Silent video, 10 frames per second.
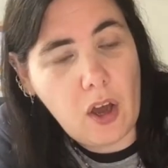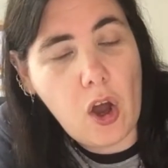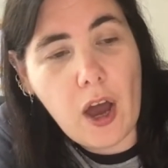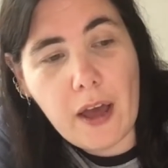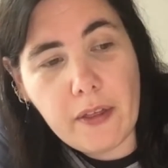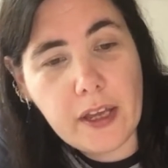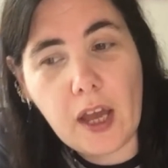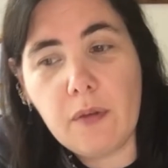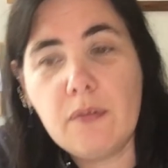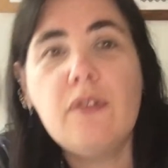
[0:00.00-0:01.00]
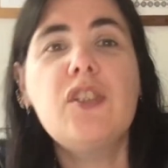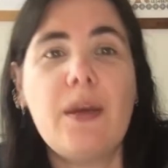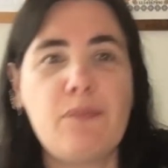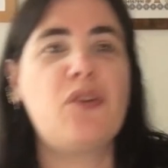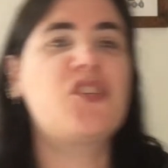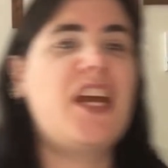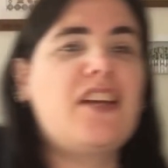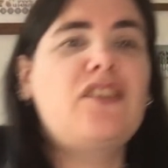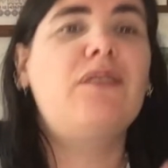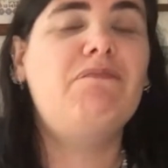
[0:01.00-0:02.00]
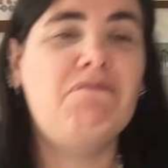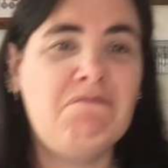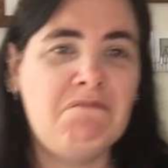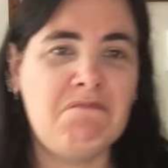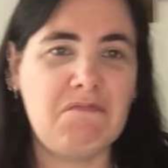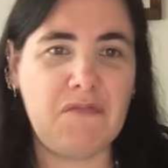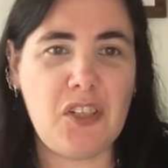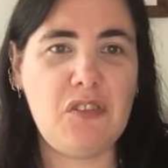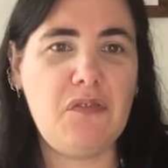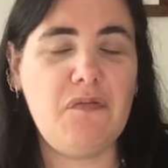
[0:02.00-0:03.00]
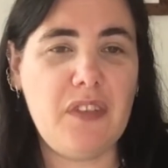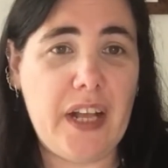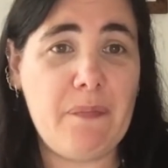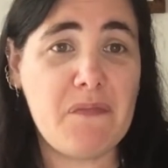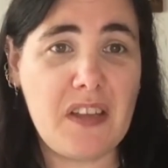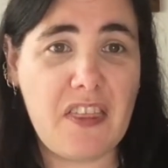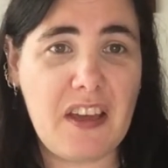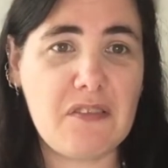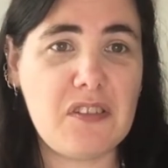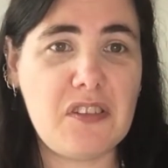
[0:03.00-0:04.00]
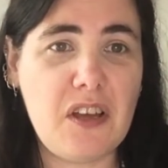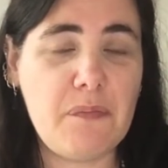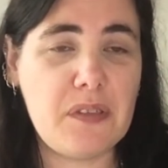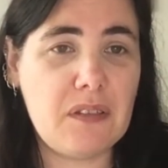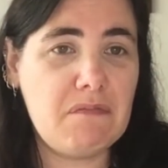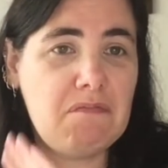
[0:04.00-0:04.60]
oh, there you go, 10 projects. 1,000 subs,